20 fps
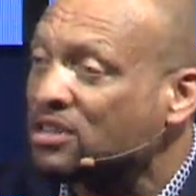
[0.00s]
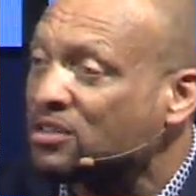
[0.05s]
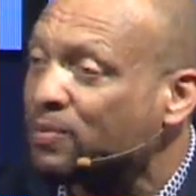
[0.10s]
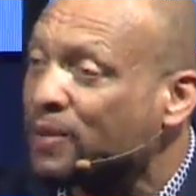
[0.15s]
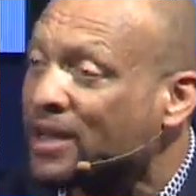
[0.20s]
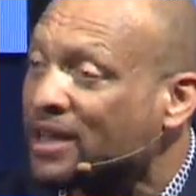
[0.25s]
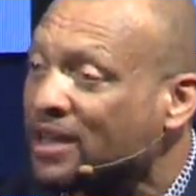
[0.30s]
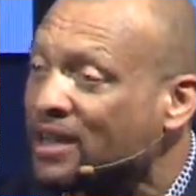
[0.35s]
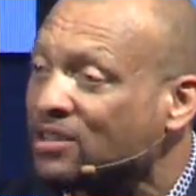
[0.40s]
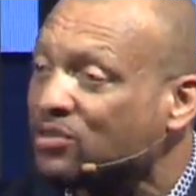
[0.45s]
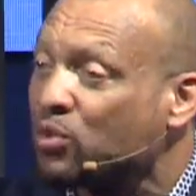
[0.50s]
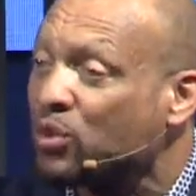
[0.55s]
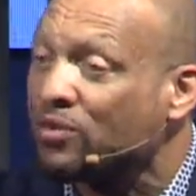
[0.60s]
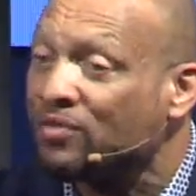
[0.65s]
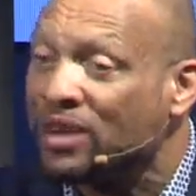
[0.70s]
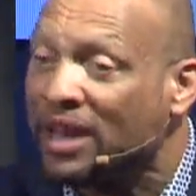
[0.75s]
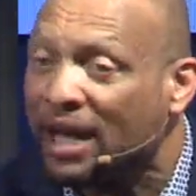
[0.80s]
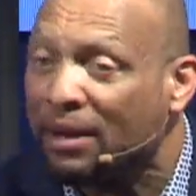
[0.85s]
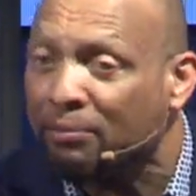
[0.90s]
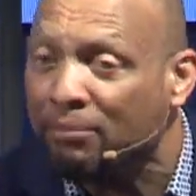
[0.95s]
is because we've
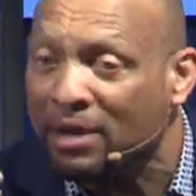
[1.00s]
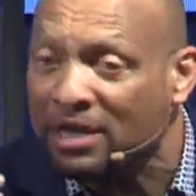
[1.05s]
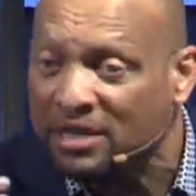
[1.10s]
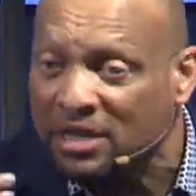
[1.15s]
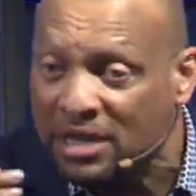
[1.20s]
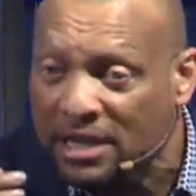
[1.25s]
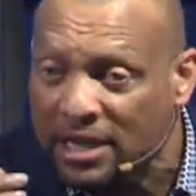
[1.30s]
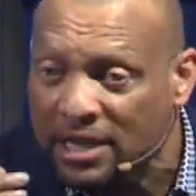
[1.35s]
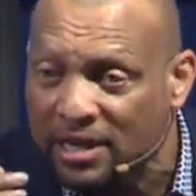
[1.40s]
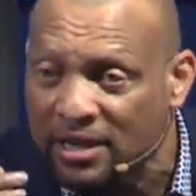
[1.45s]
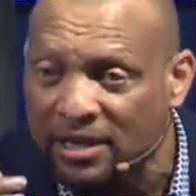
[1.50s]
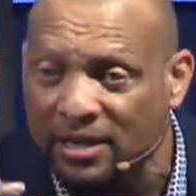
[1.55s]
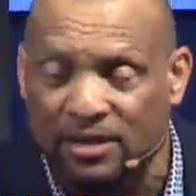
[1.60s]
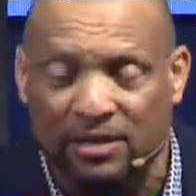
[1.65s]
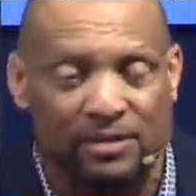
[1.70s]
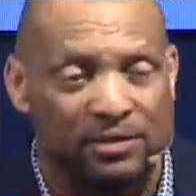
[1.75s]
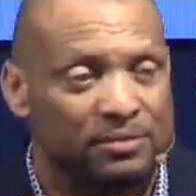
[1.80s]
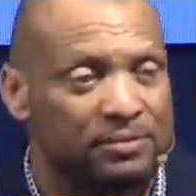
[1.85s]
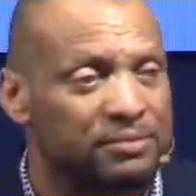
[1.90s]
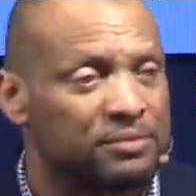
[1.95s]
not met the need.
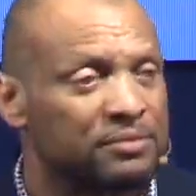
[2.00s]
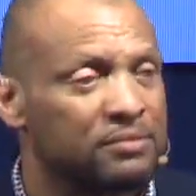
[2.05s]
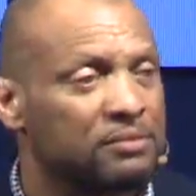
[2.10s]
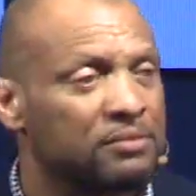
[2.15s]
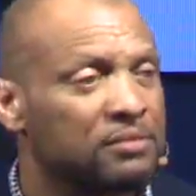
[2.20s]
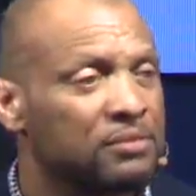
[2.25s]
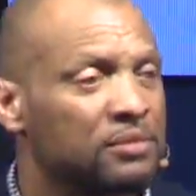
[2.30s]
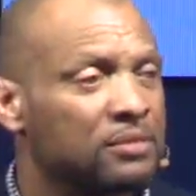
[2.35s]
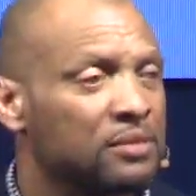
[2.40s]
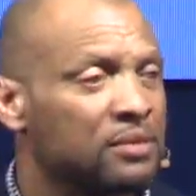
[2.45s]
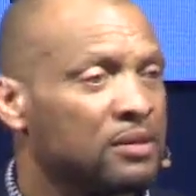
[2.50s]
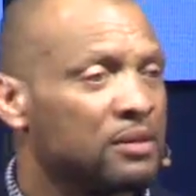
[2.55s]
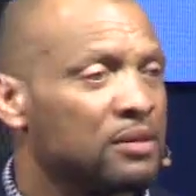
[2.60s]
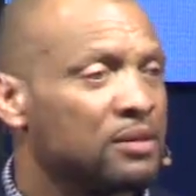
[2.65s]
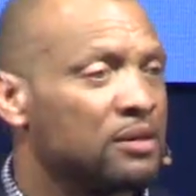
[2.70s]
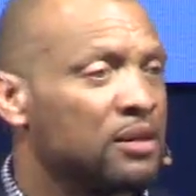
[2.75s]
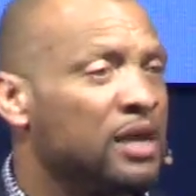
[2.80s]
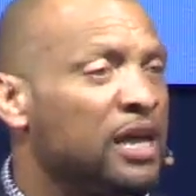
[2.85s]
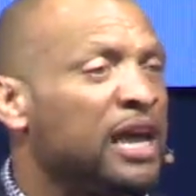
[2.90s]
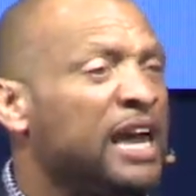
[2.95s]

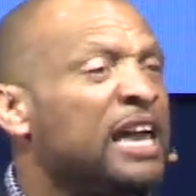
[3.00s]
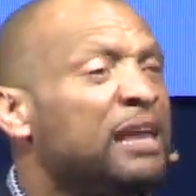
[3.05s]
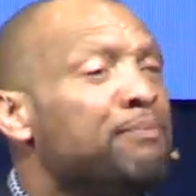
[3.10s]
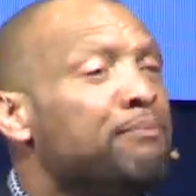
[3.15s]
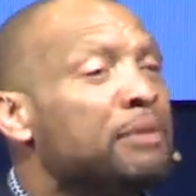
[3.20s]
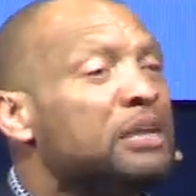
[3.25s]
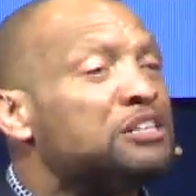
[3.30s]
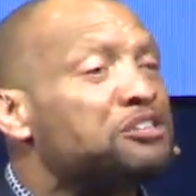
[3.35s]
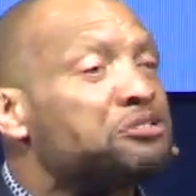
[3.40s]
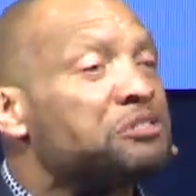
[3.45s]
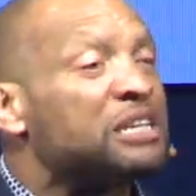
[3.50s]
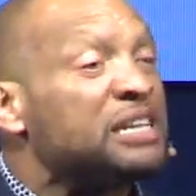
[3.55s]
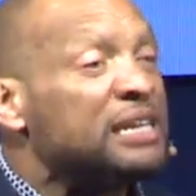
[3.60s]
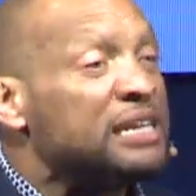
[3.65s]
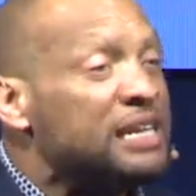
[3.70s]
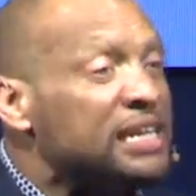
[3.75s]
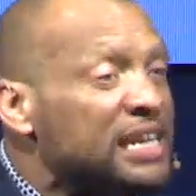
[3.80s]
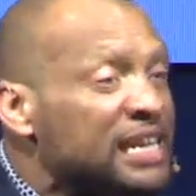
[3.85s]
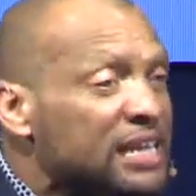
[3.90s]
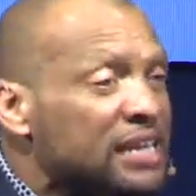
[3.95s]
He meets the
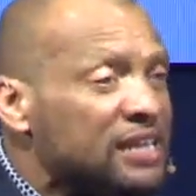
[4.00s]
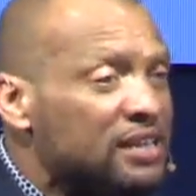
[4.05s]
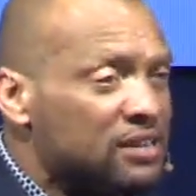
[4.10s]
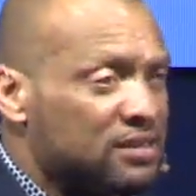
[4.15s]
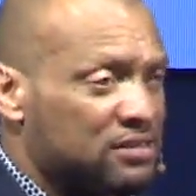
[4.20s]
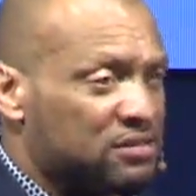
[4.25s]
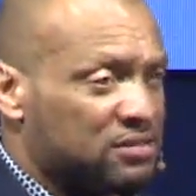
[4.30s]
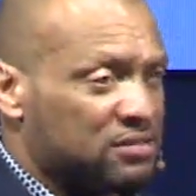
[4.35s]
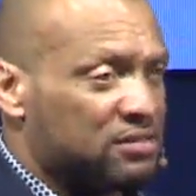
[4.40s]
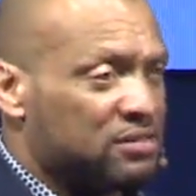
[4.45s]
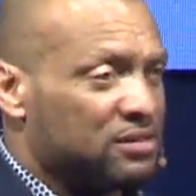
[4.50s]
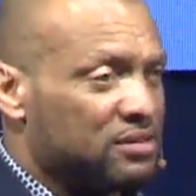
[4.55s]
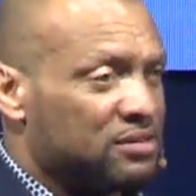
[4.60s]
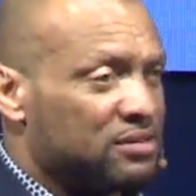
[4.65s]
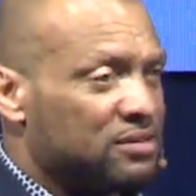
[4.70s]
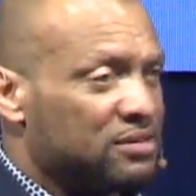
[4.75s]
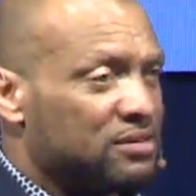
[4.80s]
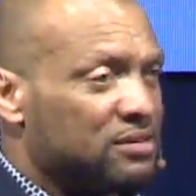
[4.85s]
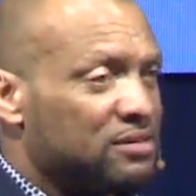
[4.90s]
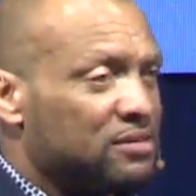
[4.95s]
needs.
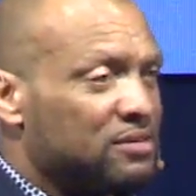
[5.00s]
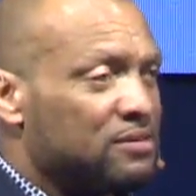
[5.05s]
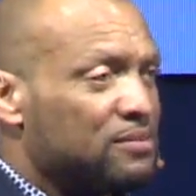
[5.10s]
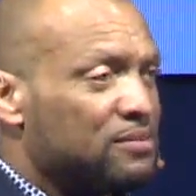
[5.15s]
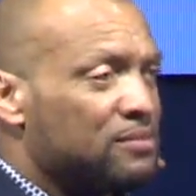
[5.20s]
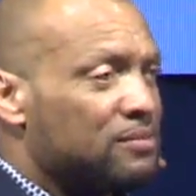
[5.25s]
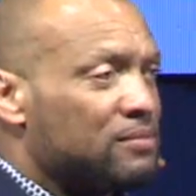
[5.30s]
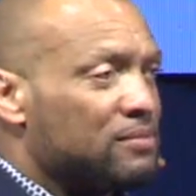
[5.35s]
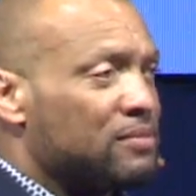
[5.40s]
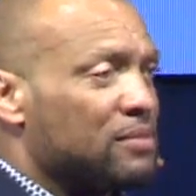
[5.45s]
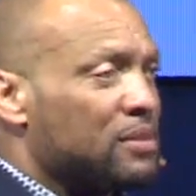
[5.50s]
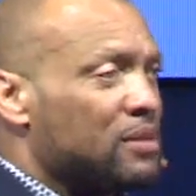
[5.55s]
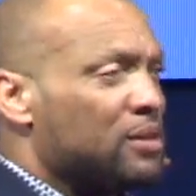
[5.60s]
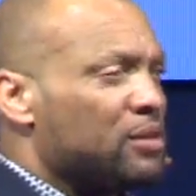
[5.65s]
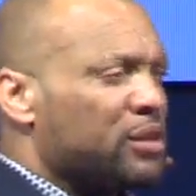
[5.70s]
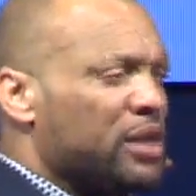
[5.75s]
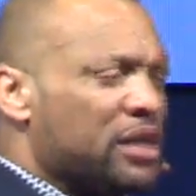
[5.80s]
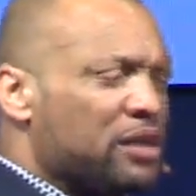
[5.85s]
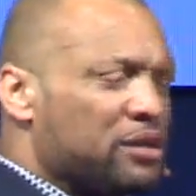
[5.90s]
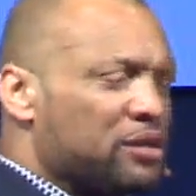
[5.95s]

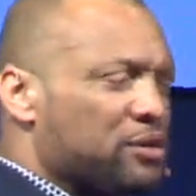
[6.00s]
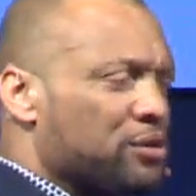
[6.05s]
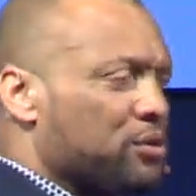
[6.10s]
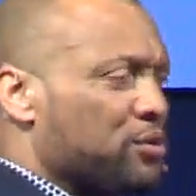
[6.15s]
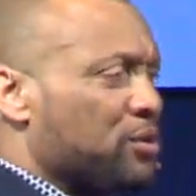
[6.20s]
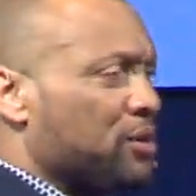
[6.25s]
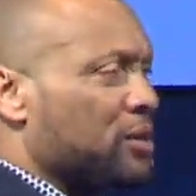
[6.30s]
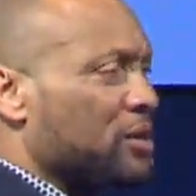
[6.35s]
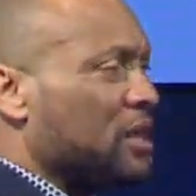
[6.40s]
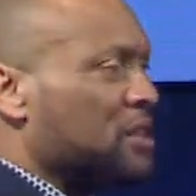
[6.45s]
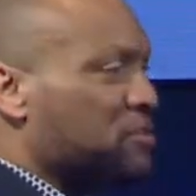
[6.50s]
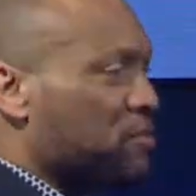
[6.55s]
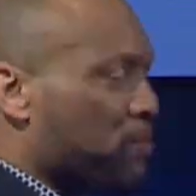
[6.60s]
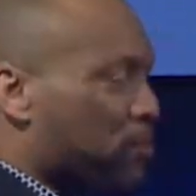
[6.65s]
Thank you, Lord. Let's